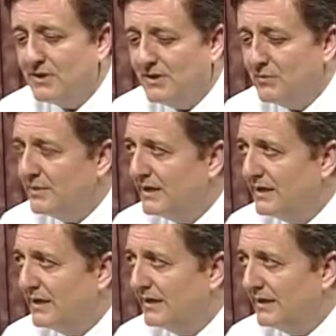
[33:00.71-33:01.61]
it'll be
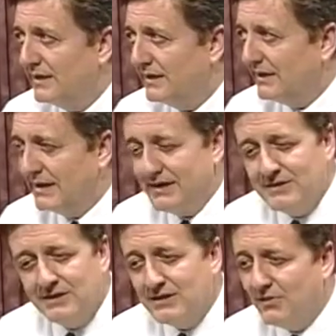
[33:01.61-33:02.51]
any
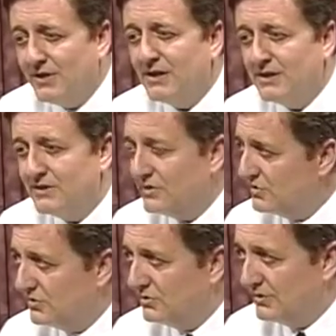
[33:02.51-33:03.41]
significant
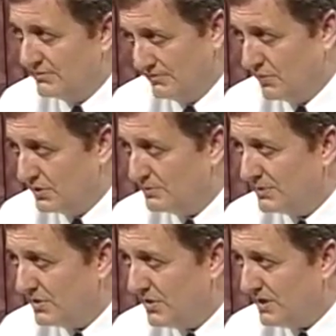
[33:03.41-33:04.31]
additional enforcement
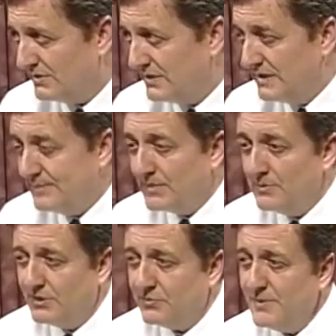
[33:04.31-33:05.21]
costs.
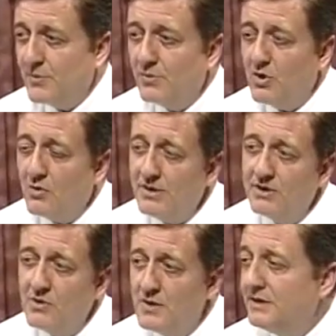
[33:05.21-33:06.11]
Plus, remember, we're already
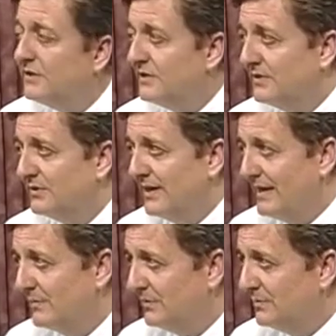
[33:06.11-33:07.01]
going into these
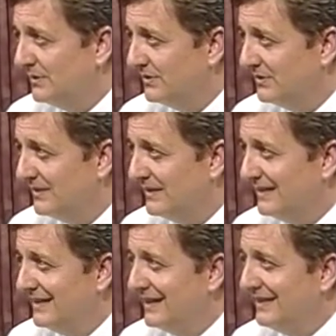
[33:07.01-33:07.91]
establishments
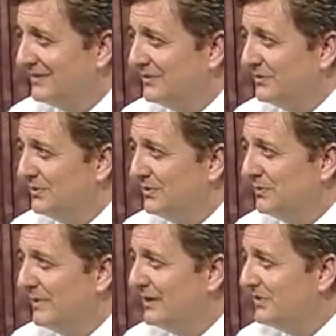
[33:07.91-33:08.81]
to
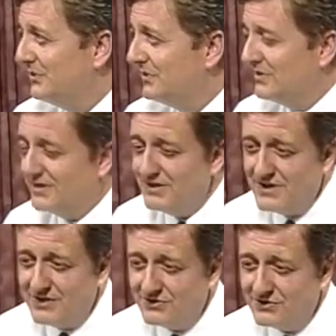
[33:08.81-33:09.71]
make sure that they're
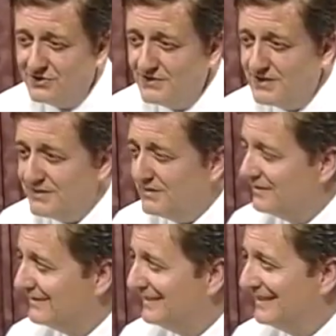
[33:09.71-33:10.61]
not serving
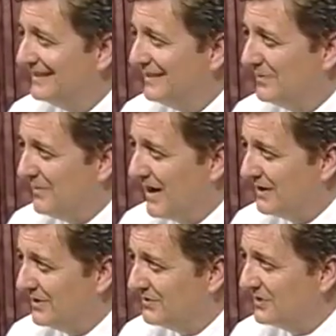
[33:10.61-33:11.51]

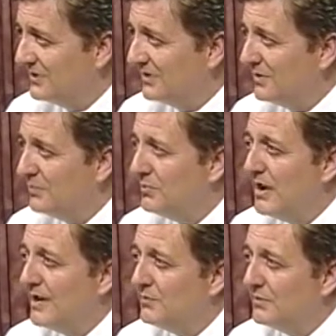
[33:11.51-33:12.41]
minors, that they're
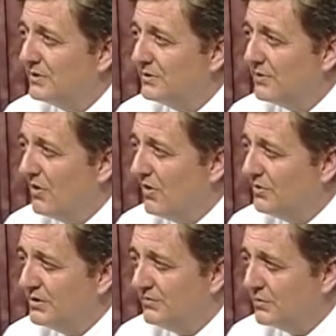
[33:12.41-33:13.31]
complying with all the
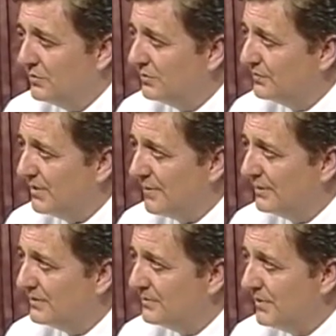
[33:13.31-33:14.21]
different rules for
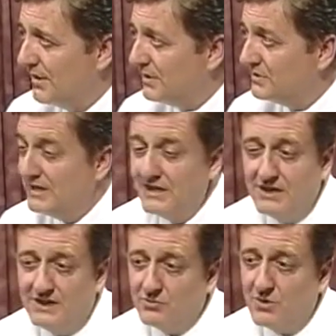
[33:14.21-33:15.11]
operating the bars,
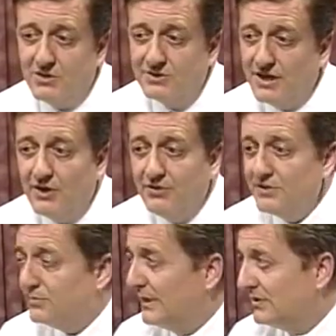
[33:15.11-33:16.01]
as well as the health
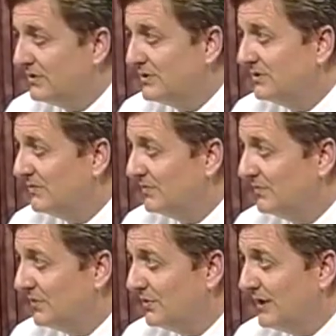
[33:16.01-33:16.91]
inspections
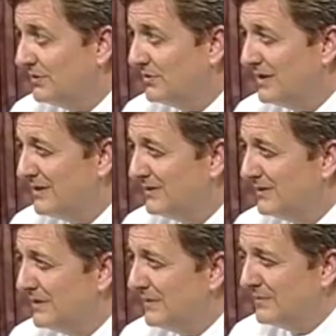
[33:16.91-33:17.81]
for the restaurants.
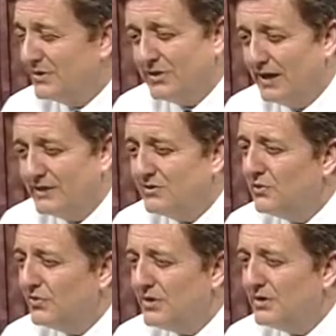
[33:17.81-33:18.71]
So I just
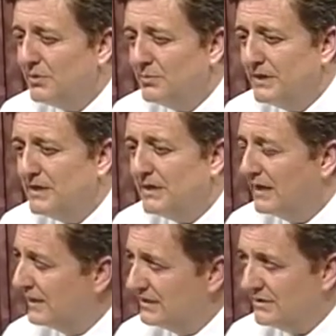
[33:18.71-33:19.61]
don't think there'll be
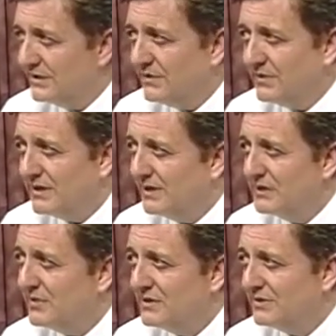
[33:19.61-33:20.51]
any significant
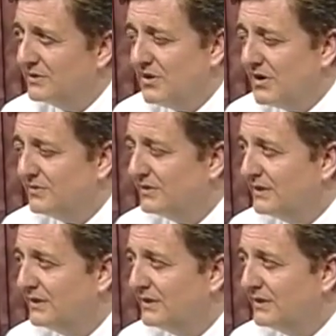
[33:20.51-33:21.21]
increase in cost there.